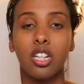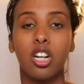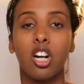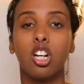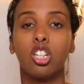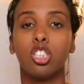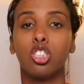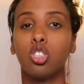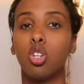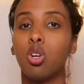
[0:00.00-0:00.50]
There
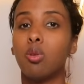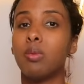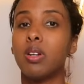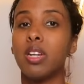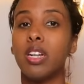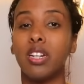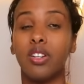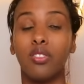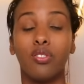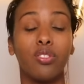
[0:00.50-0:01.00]
are so
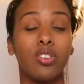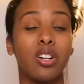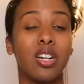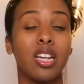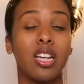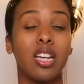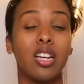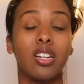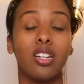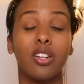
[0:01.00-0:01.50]
many
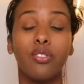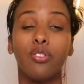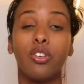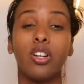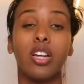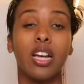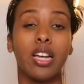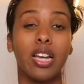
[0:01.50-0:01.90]
differing, differing